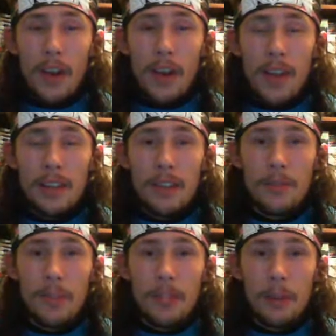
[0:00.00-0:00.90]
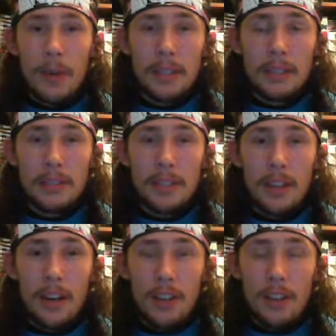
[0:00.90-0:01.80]
did really well in
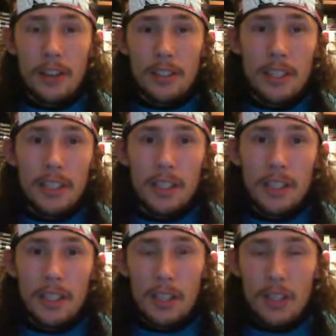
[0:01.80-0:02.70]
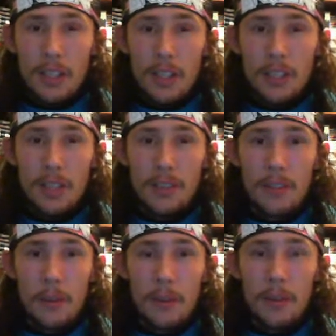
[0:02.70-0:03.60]
all the early stuff
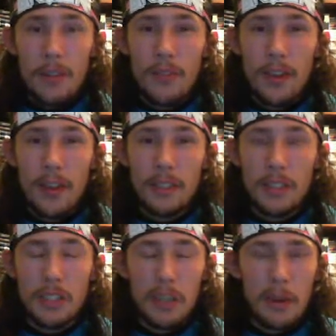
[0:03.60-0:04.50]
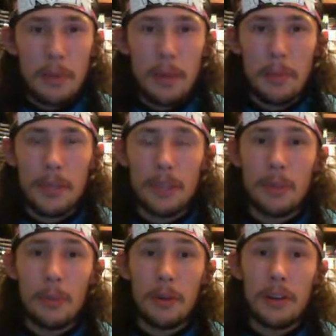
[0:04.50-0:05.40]
going up to the finals, so I'm not particularly
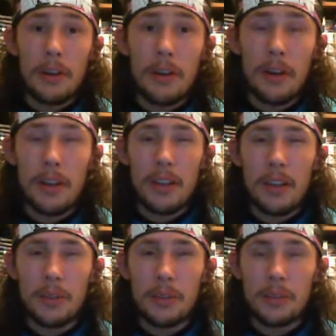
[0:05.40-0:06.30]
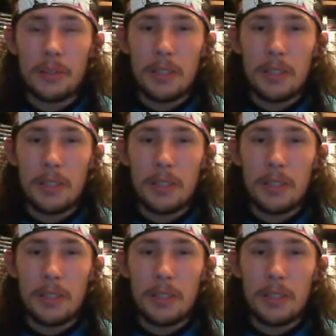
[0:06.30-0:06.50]
worried about any of those.